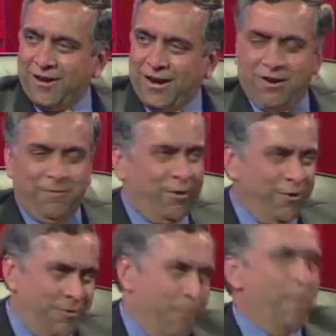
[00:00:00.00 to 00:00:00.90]
I come
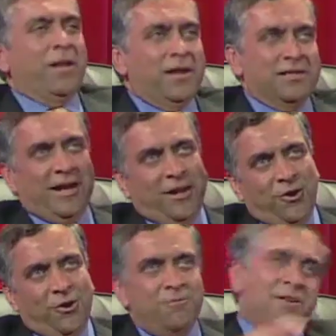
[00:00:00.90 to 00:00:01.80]
home and say
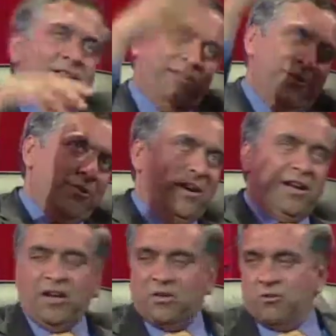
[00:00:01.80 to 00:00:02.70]
hello, and
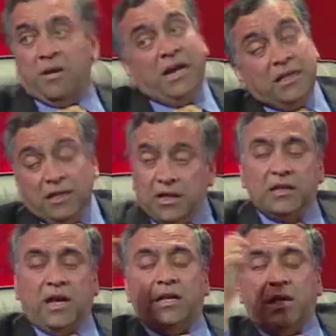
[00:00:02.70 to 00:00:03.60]
I think
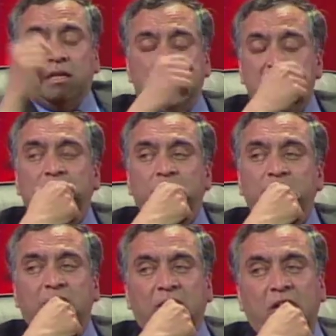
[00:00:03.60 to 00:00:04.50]
that's going to
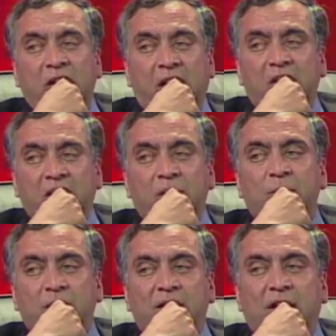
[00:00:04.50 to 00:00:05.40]
be real. I really
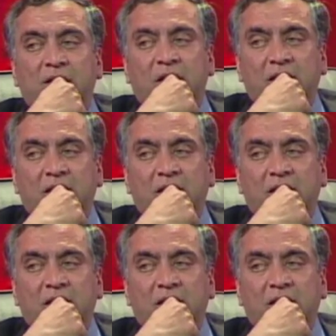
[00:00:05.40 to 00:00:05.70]
believe that.